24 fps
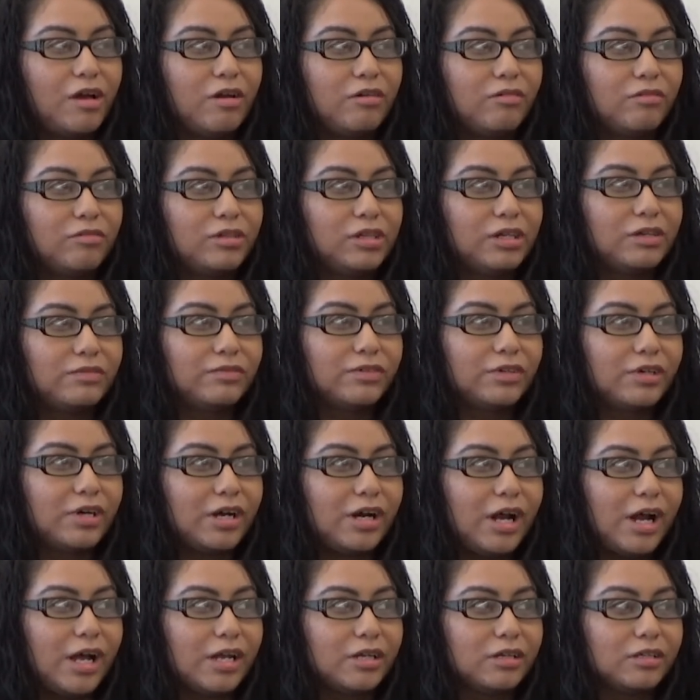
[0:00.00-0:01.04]
whenever
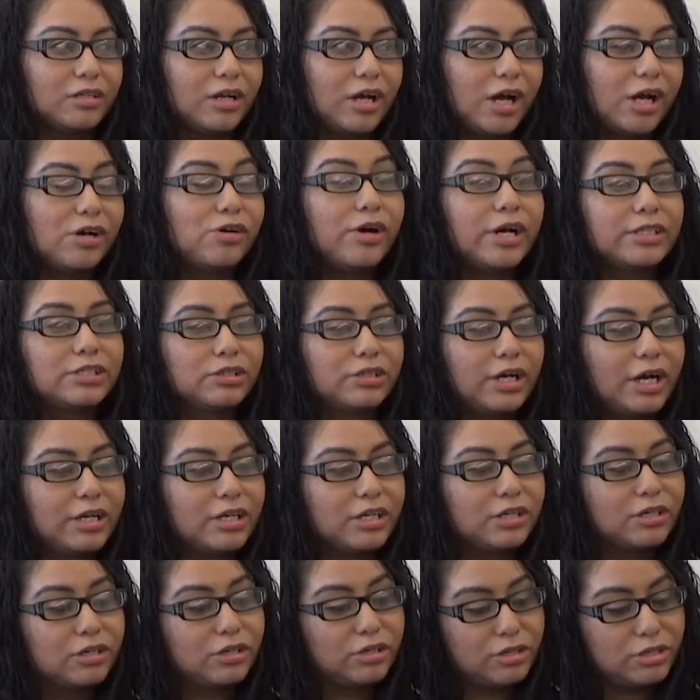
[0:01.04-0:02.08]
I told her I
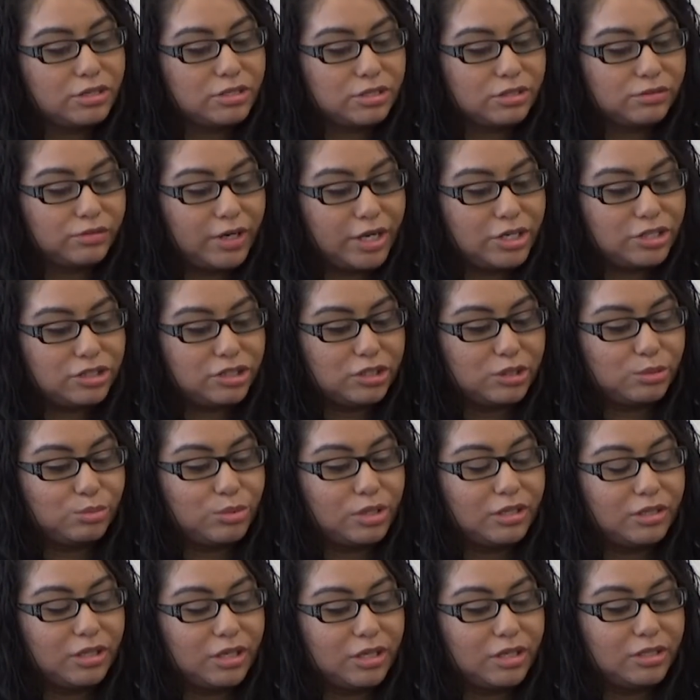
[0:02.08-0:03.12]
needed to use the restroom.
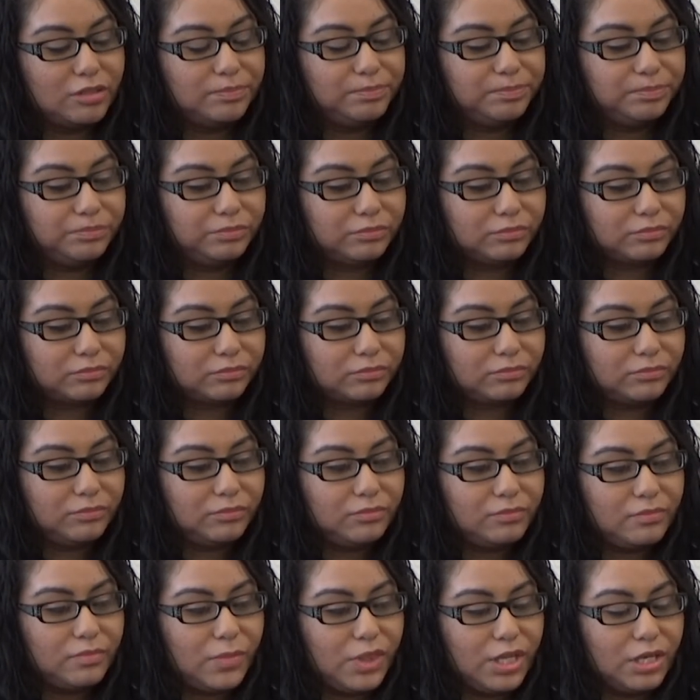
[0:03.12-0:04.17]
And then
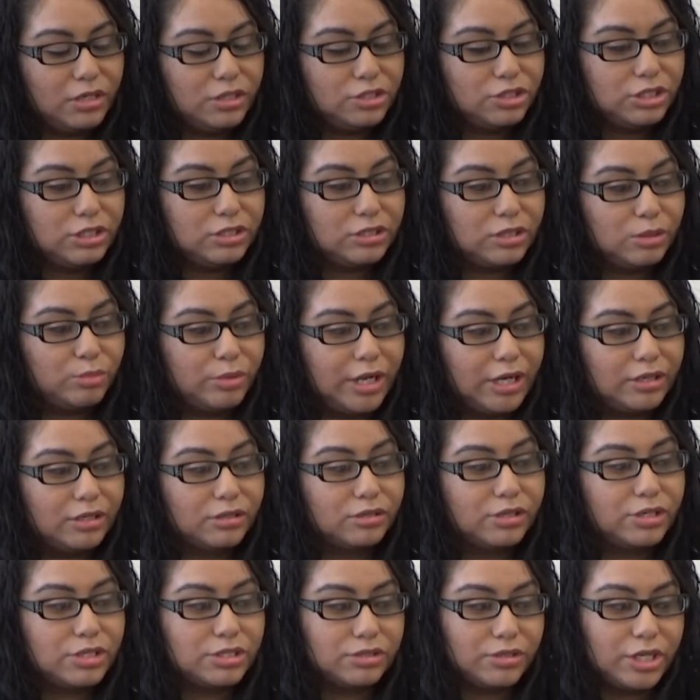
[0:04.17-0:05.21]
she told me I could
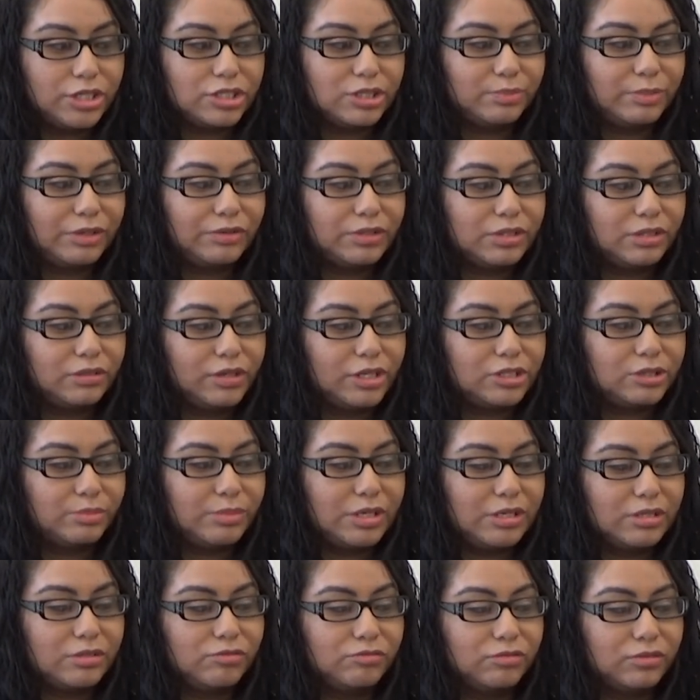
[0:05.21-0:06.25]
go use the restroom. I went to the
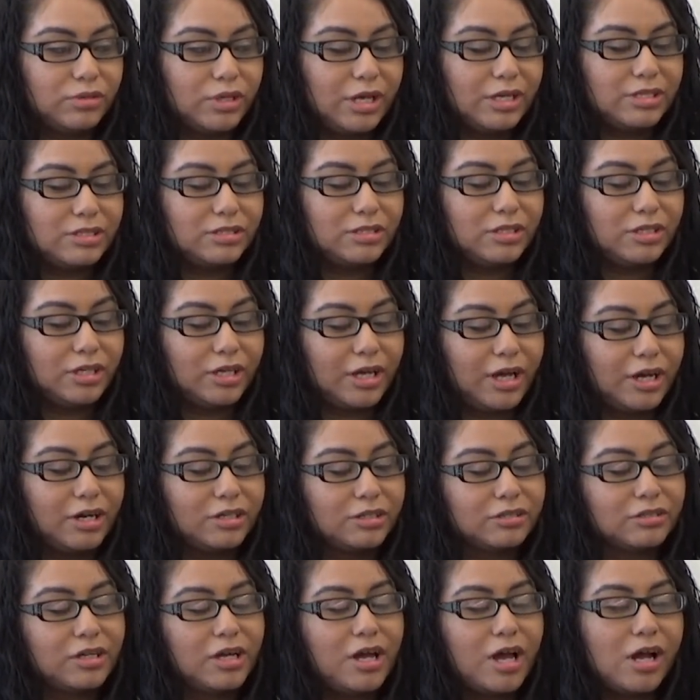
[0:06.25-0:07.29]
restroom. I snuck
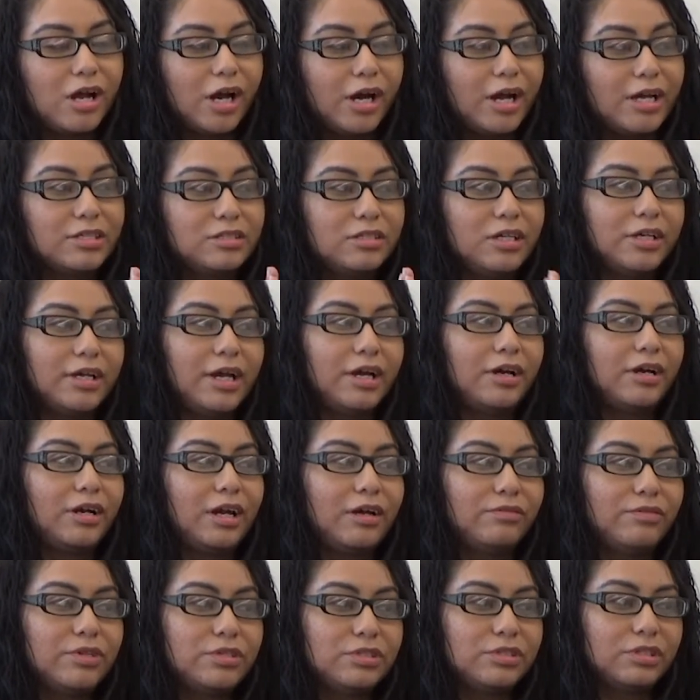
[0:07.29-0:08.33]
out and
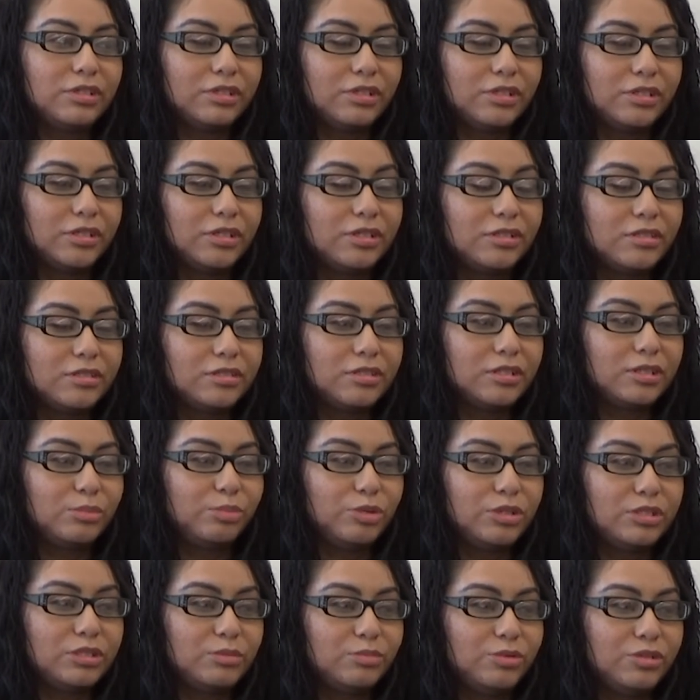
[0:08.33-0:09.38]
I went to the
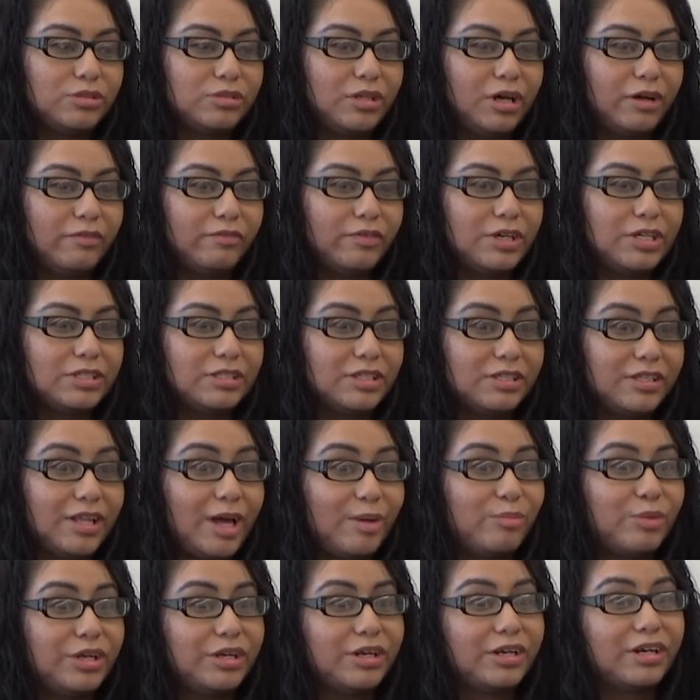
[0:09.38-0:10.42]
principal's office. And
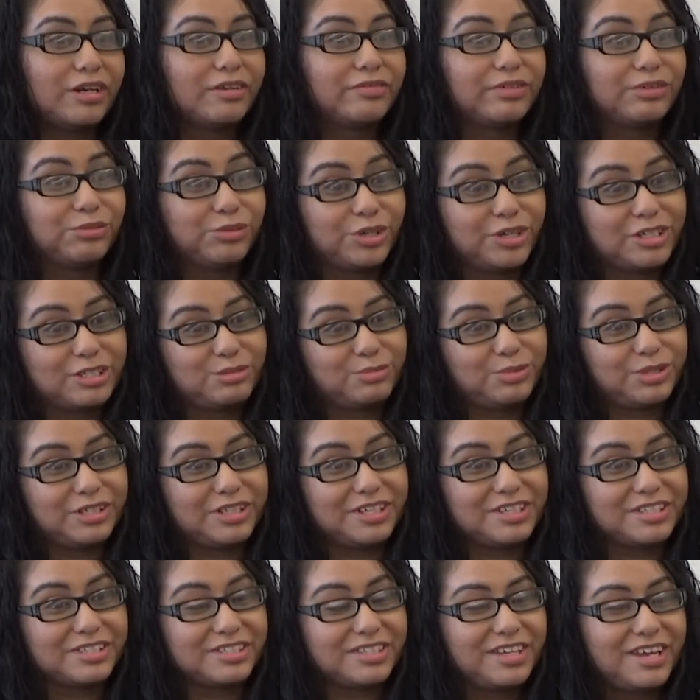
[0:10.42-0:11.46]
that made it even worse
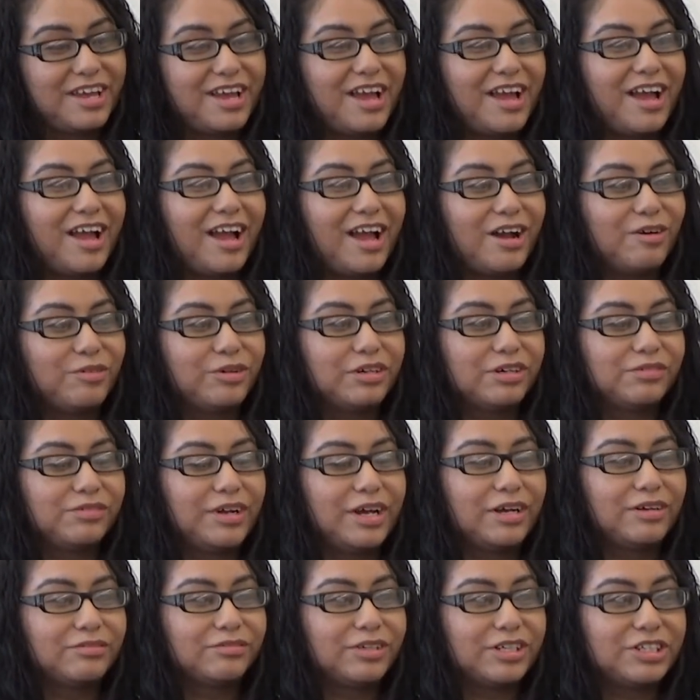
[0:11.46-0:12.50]
because I went
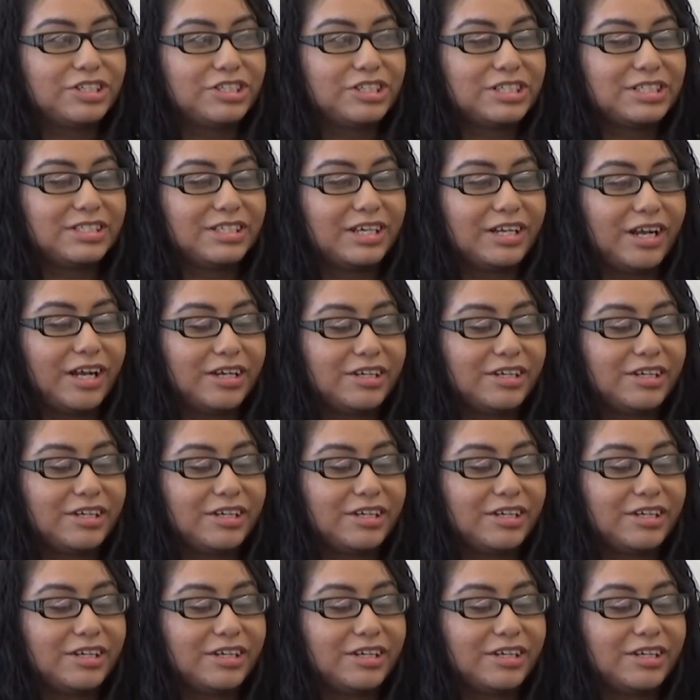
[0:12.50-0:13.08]
around what she said I